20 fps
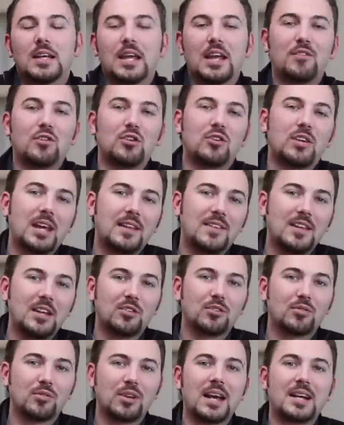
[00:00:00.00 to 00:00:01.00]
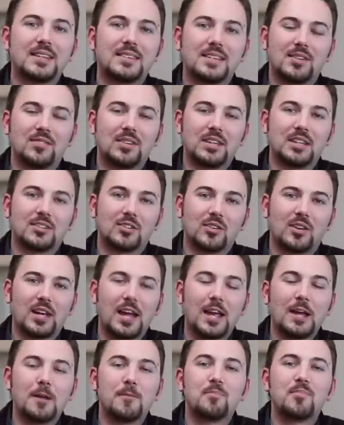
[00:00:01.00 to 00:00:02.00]
if you take these three activities,
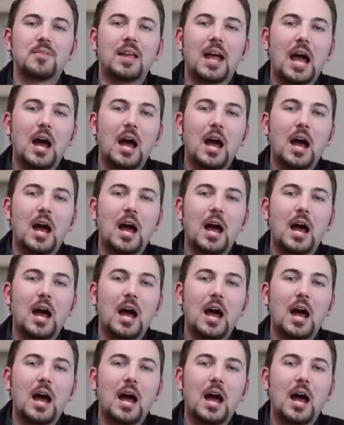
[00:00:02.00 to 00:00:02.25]
okay,